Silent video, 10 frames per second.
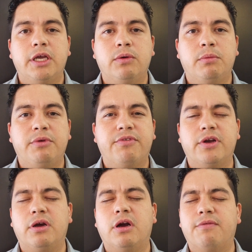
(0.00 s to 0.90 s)
it would be
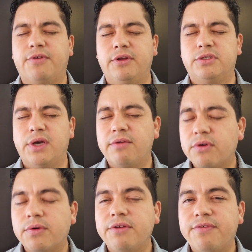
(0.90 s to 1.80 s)
very hard for you to
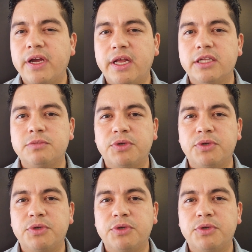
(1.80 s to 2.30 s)
ever refinance,